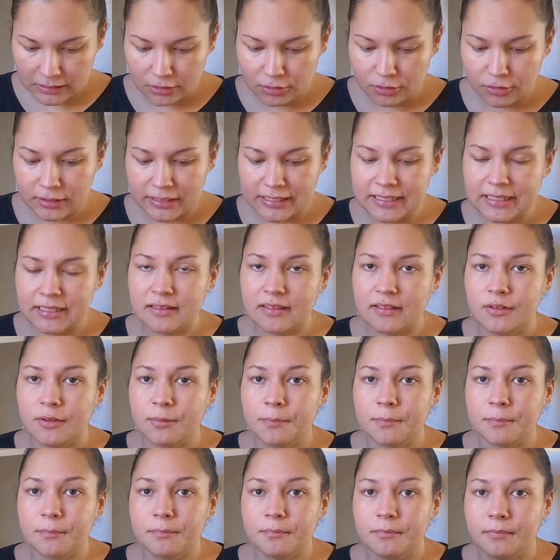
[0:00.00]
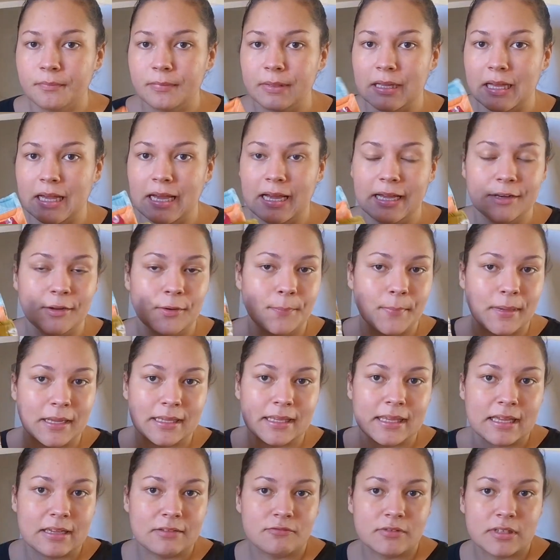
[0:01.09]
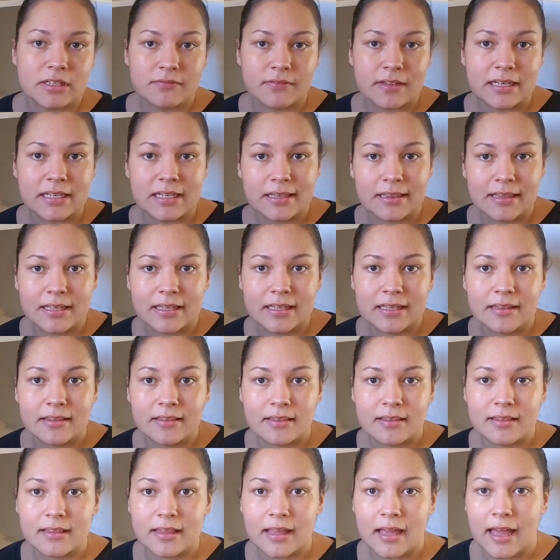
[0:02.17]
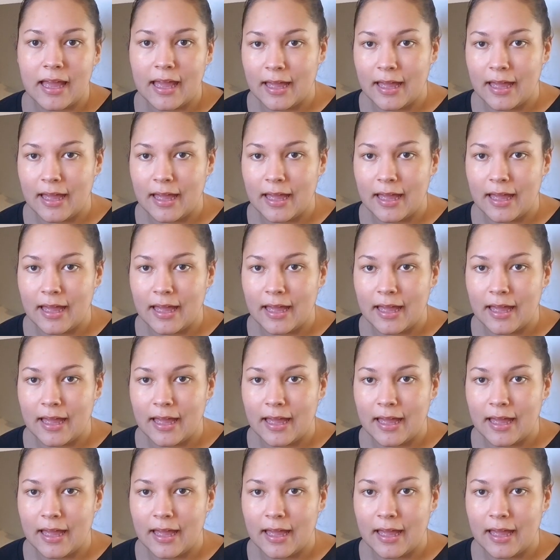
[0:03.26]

looking at them, I don't mind getting rid of any of these.